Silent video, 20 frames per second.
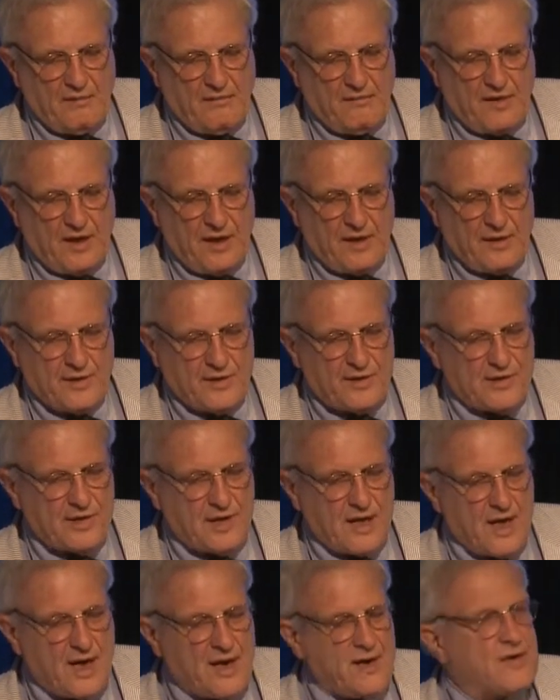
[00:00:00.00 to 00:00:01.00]
Various
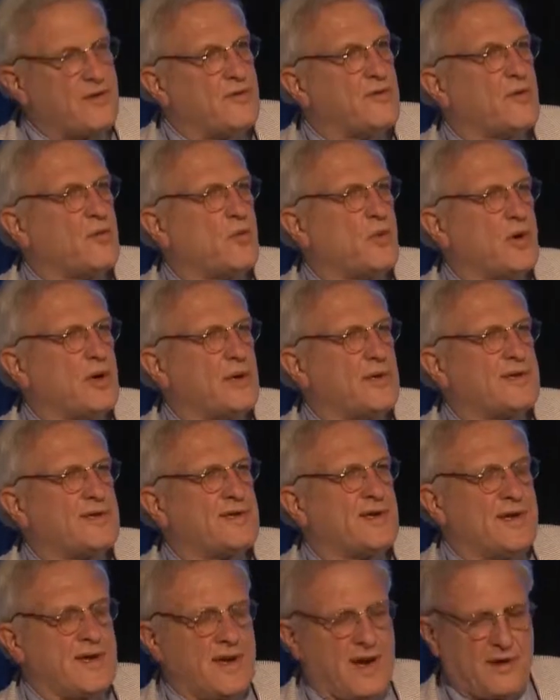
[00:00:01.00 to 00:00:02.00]
end-of-the-world
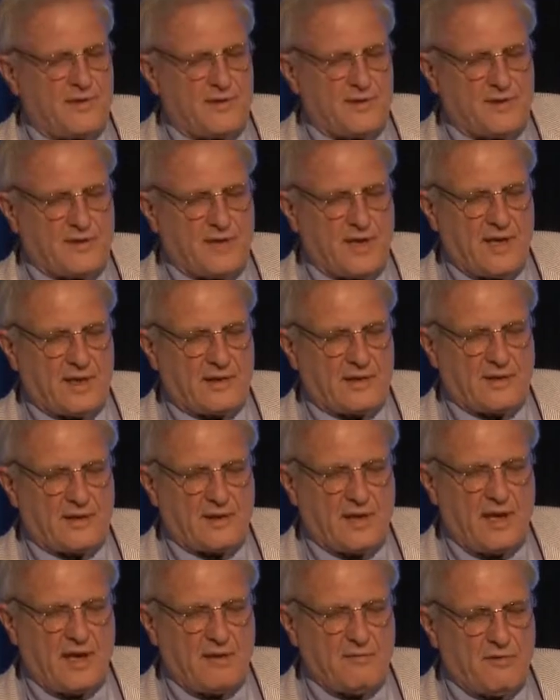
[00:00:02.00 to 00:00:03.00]
scenarios like the
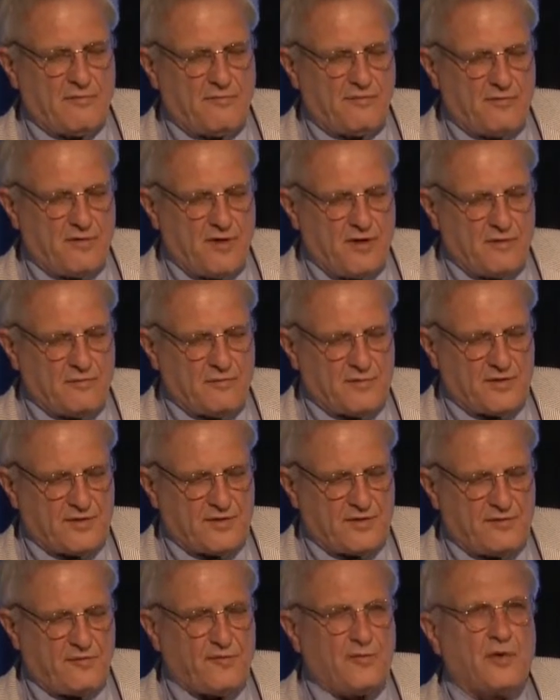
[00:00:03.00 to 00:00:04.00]
Club of
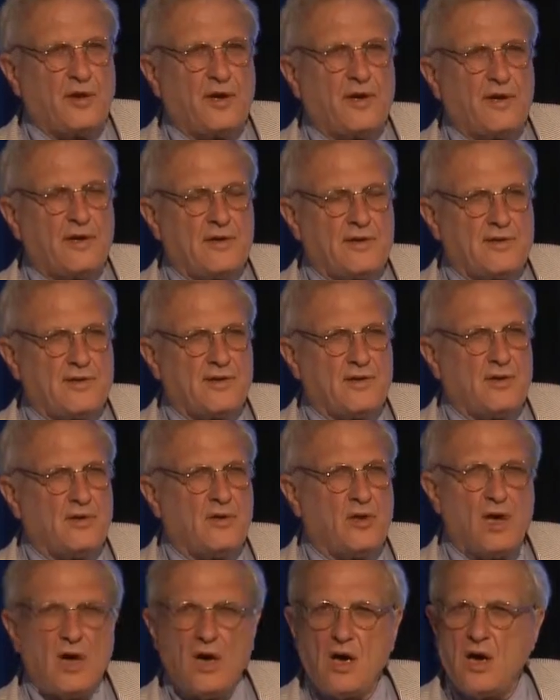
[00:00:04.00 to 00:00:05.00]
Rome's 40 years ago
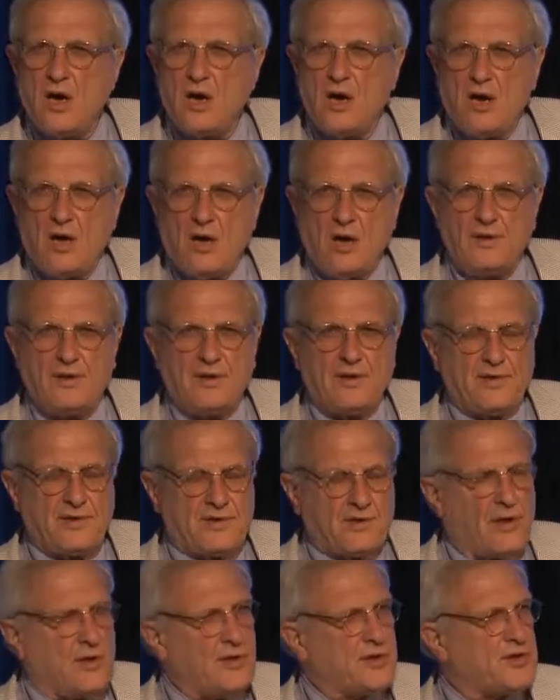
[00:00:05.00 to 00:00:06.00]
on the
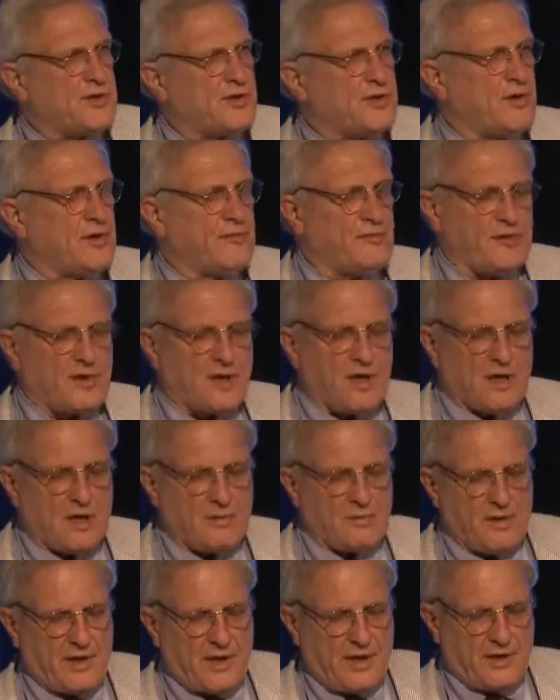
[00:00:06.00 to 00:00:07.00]
exhaustion of
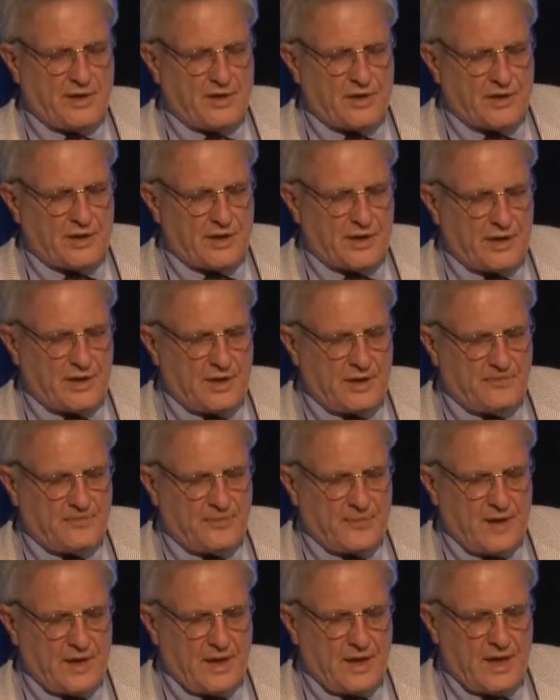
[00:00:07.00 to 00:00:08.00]
carbon energy
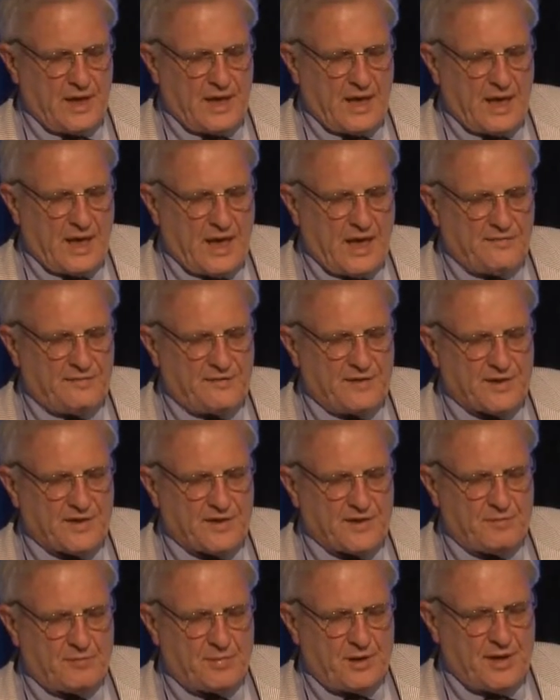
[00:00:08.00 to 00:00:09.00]
have
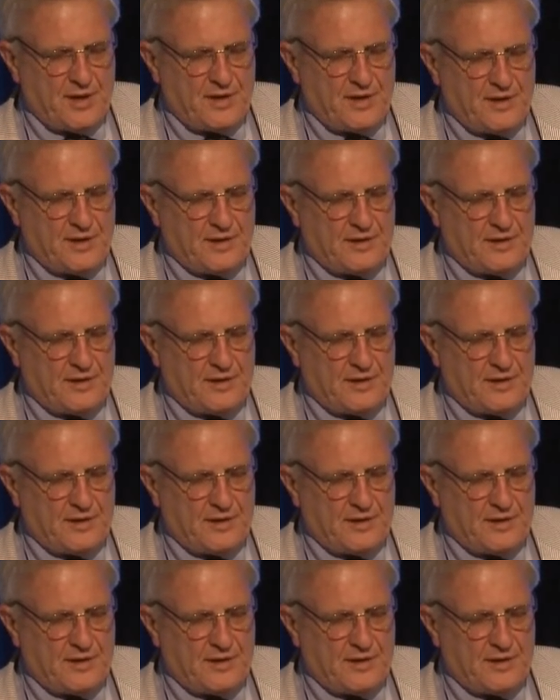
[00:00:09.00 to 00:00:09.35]
disappeared,